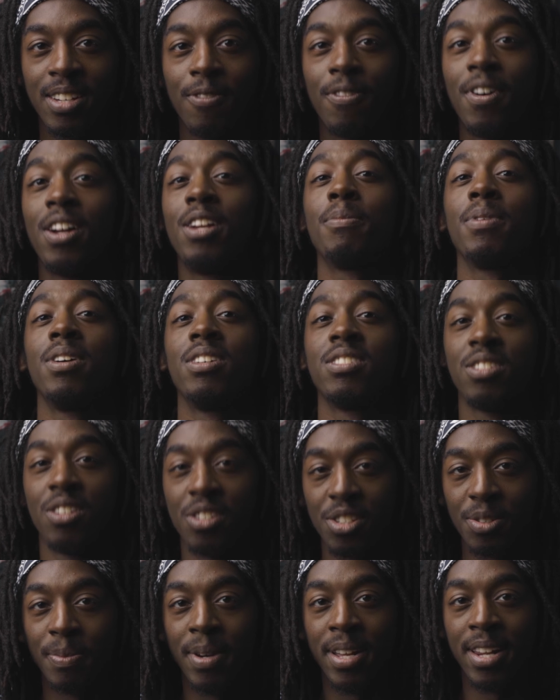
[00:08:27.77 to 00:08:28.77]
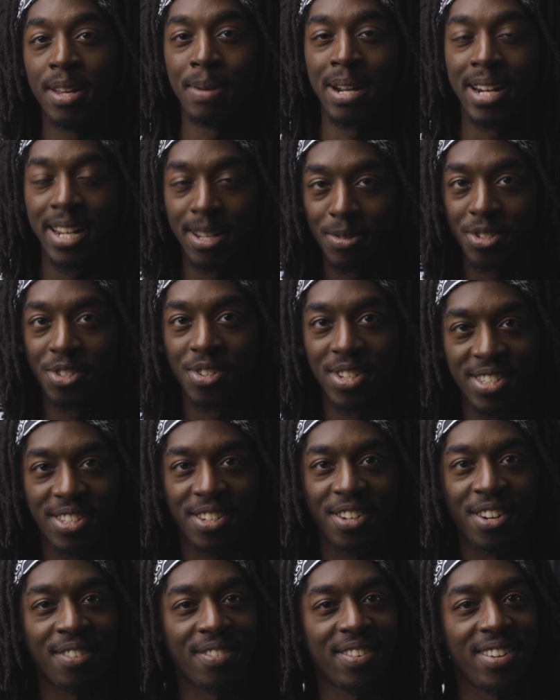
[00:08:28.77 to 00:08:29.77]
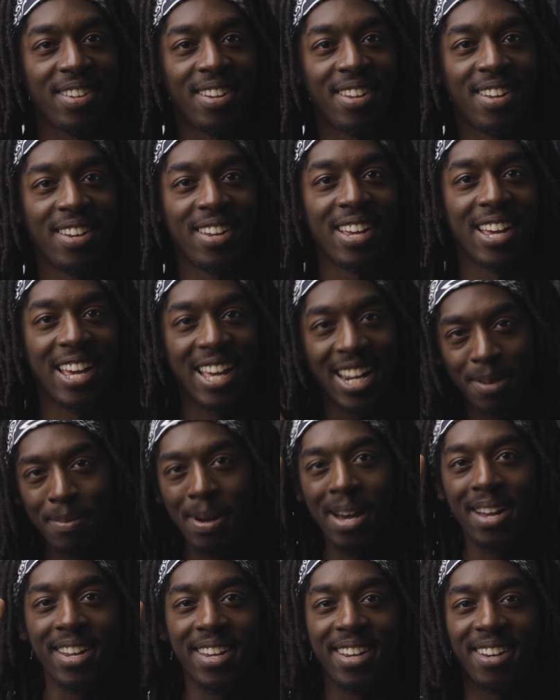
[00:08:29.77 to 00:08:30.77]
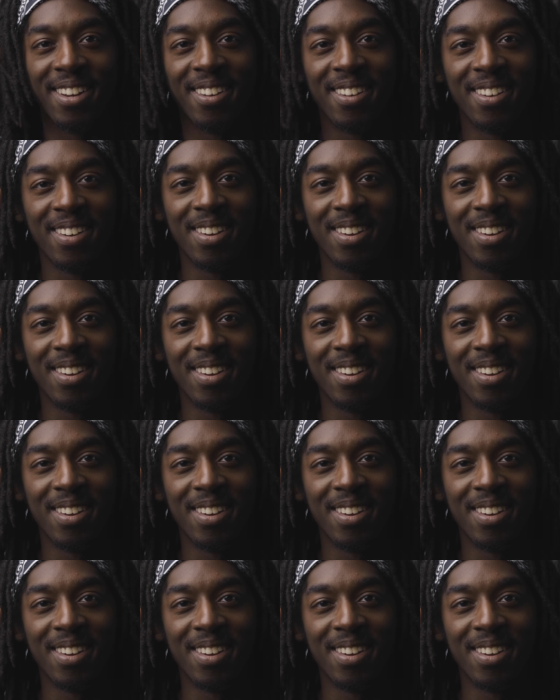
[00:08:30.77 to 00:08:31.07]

Follow me on social media. My name is Tristan Irvin, and I'm out of here.